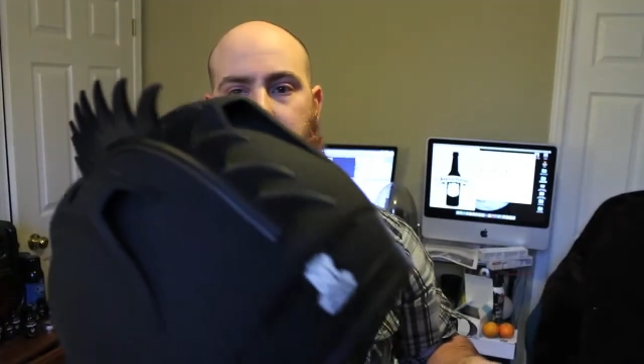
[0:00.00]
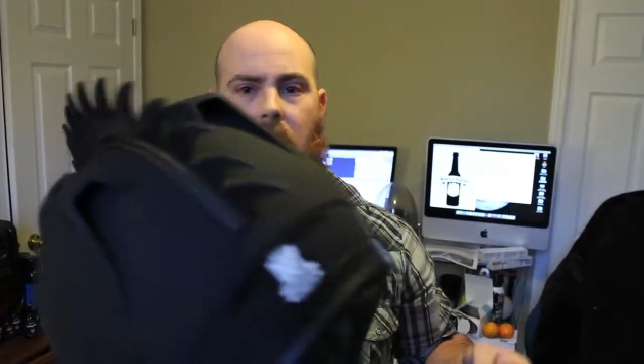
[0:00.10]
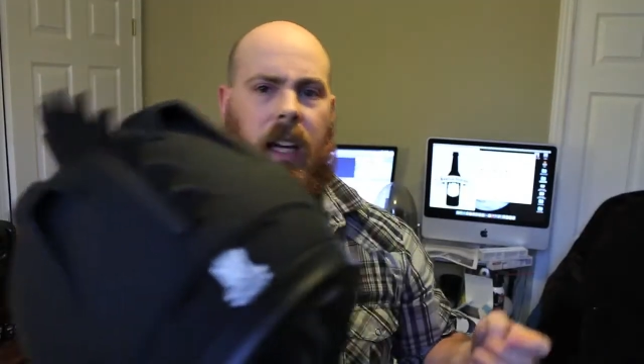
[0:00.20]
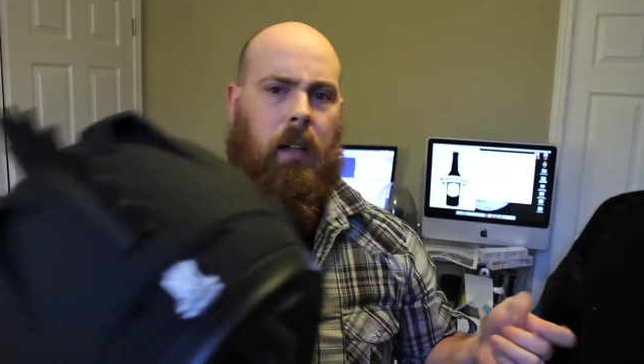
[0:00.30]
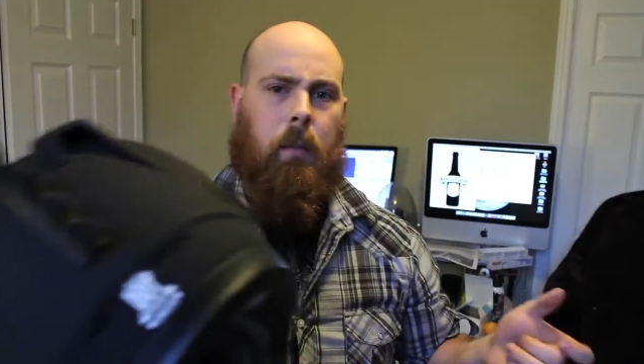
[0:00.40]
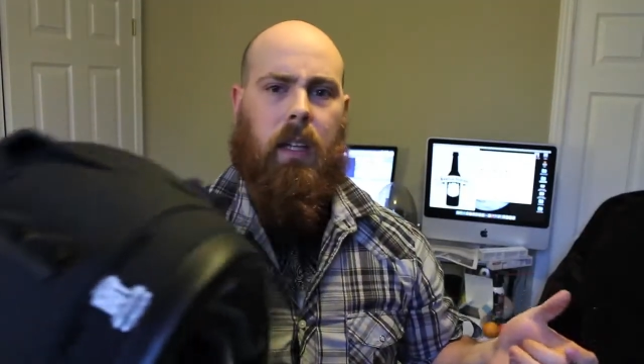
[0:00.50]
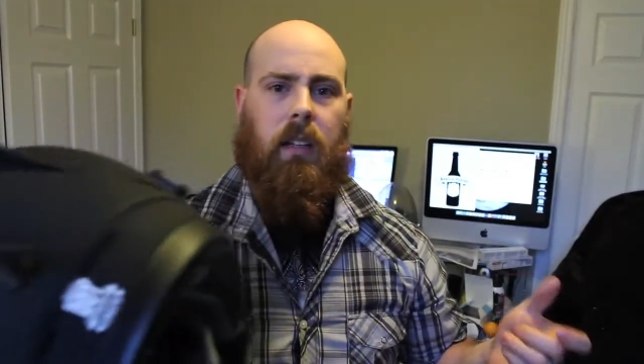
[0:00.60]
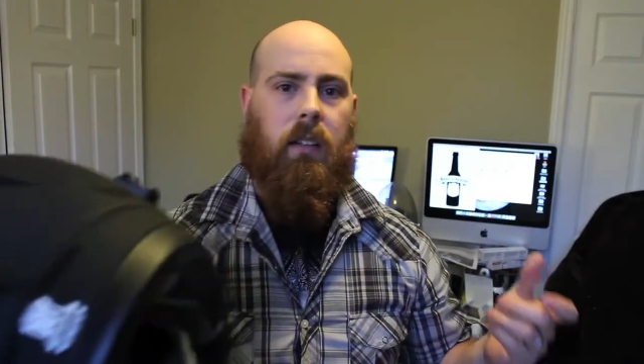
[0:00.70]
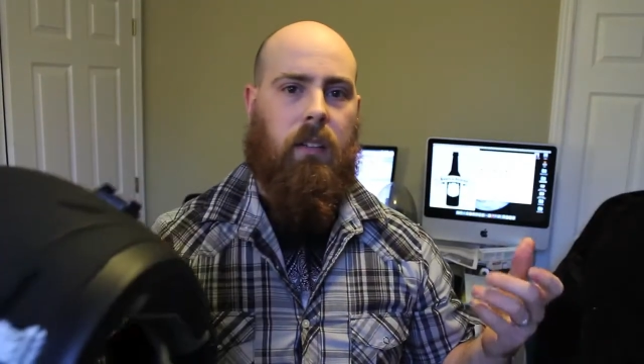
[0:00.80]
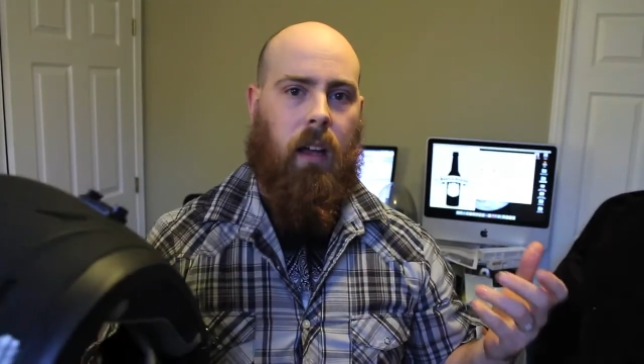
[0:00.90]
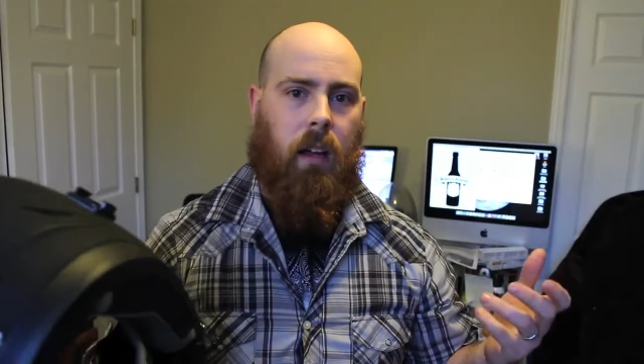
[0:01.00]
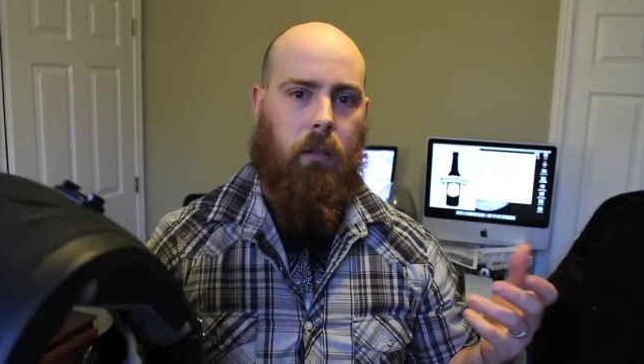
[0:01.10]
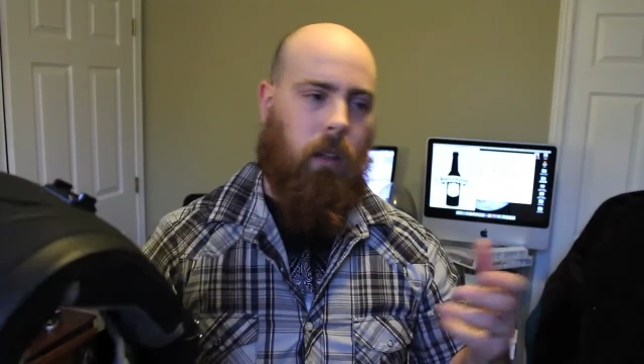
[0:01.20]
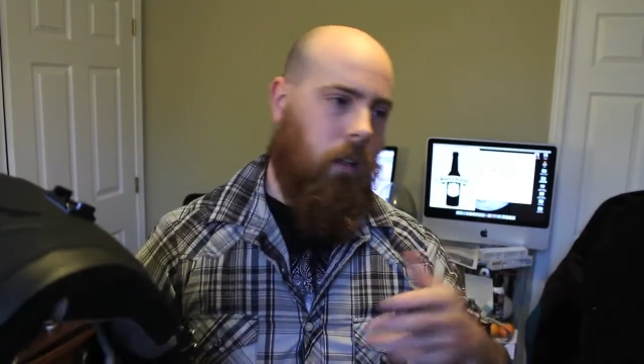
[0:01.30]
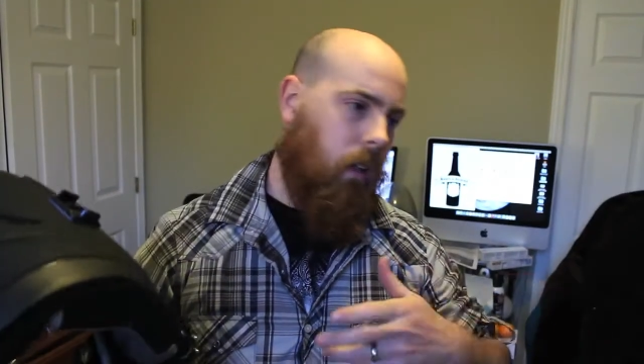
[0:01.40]
did it because I
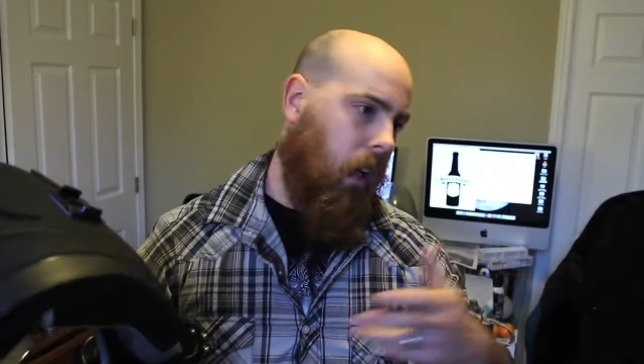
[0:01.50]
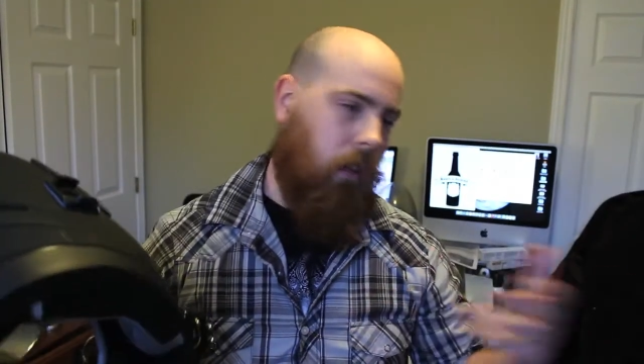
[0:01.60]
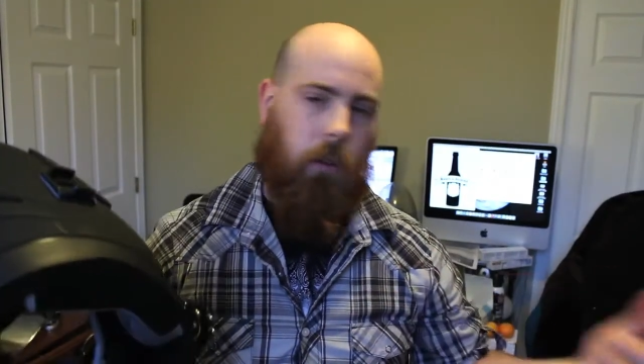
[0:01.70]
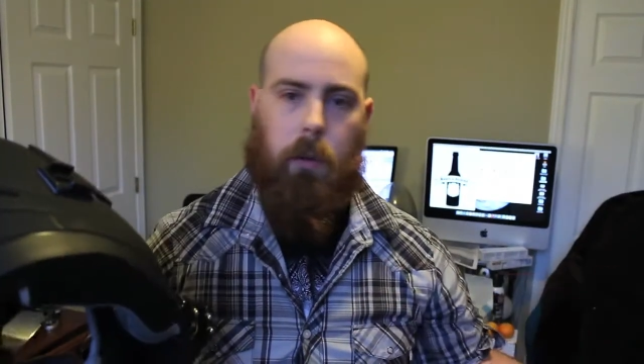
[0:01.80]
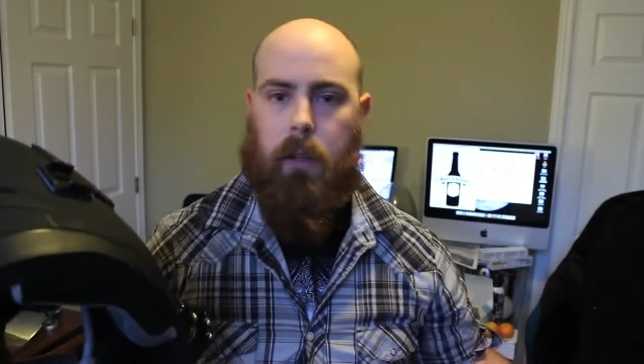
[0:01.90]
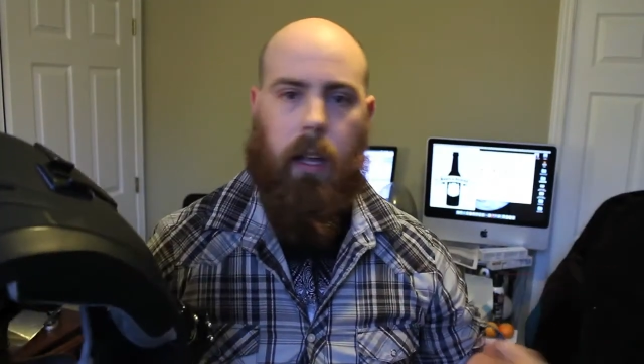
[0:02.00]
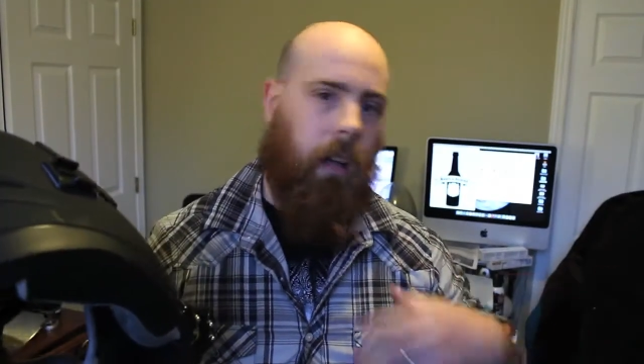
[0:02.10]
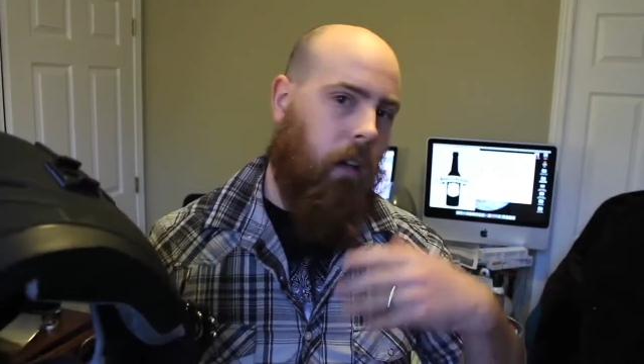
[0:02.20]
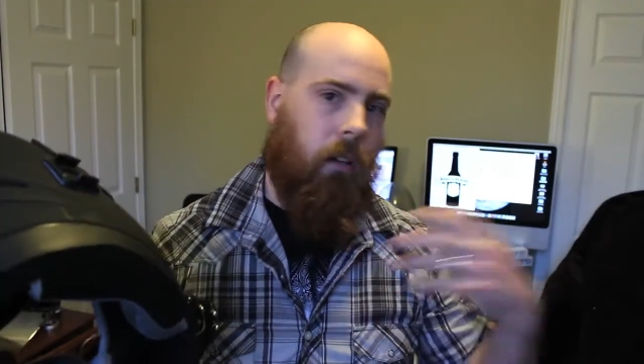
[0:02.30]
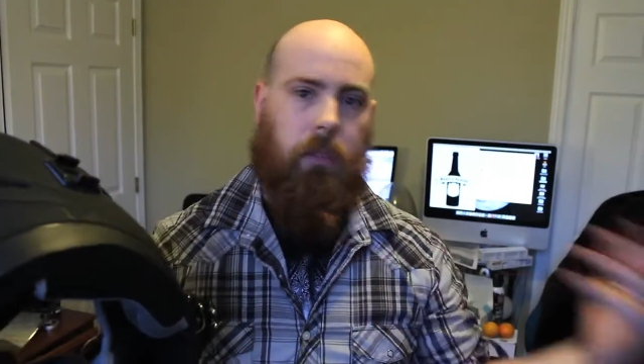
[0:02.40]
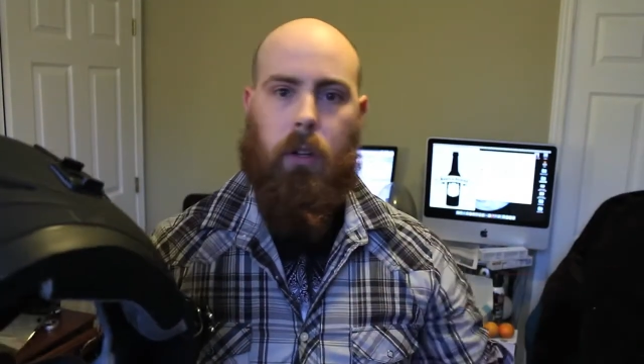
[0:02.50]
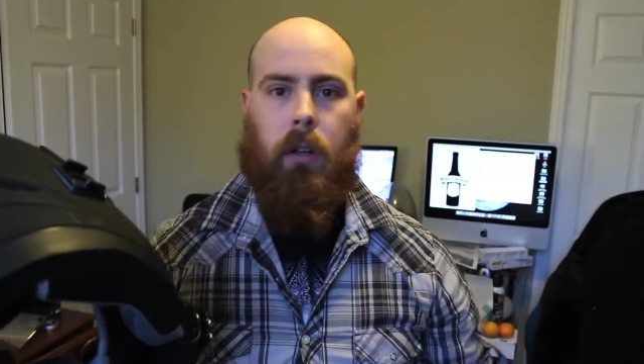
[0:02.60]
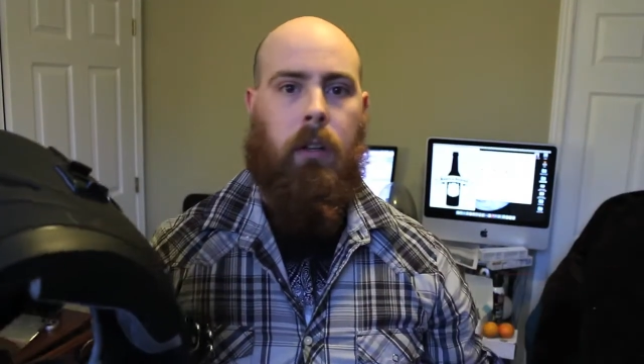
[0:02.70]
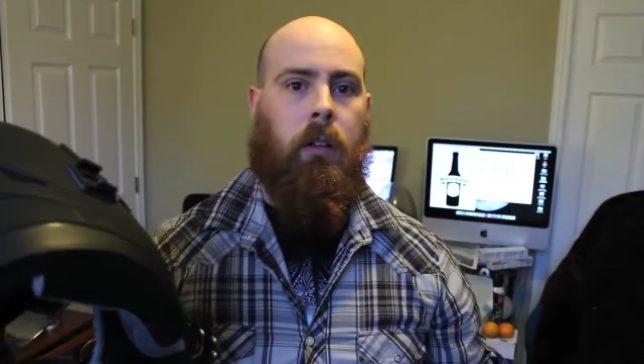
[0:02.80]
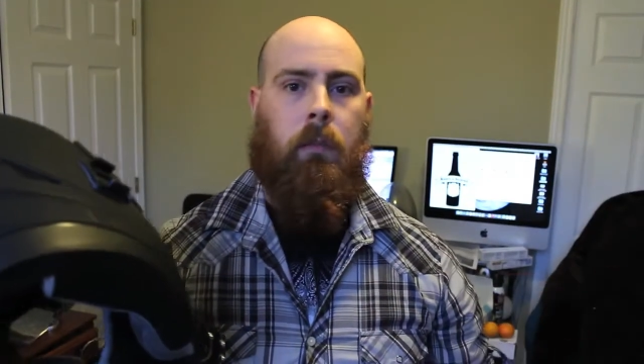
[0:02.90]
really like Do It With Dan and a few
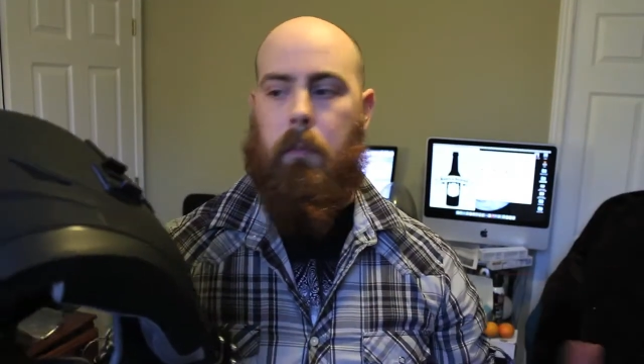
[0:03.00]
other